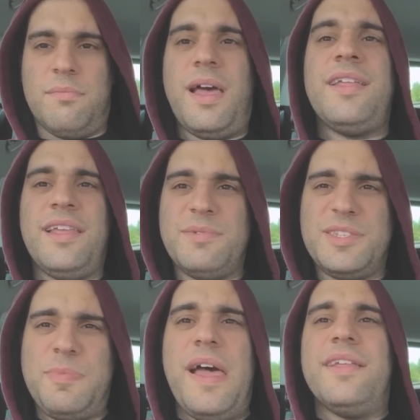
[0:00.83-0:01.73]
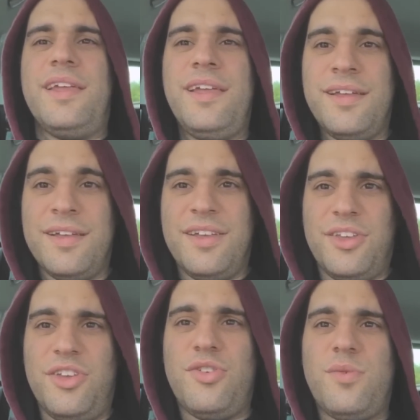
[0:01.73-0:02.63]
My name is Spidey.
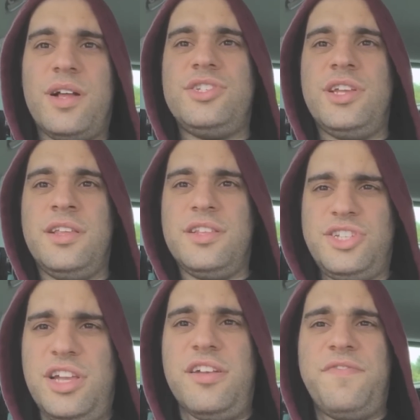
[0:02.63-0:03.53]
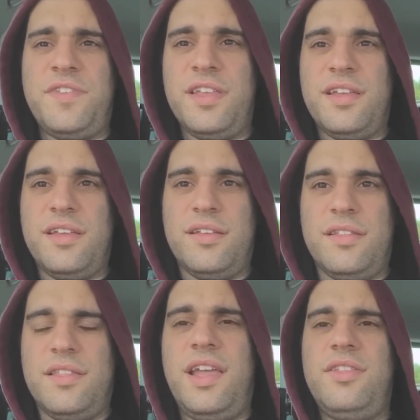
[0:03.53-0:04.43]
You're watching The Shift.
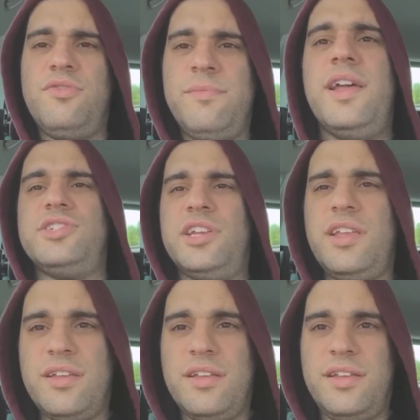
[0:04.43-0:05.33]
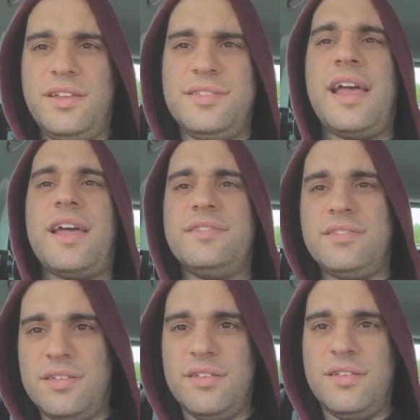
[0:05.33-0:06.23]
They do magic. It's
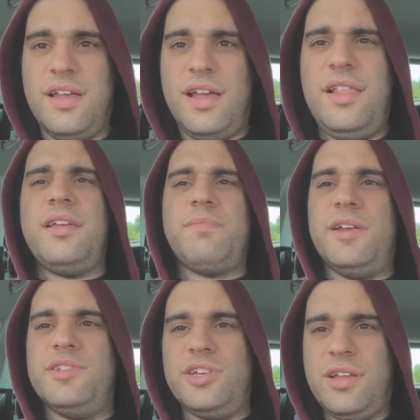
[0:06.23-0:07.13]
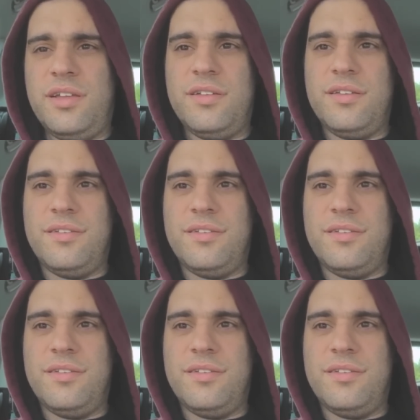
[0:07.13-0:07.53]
nice. I like magic.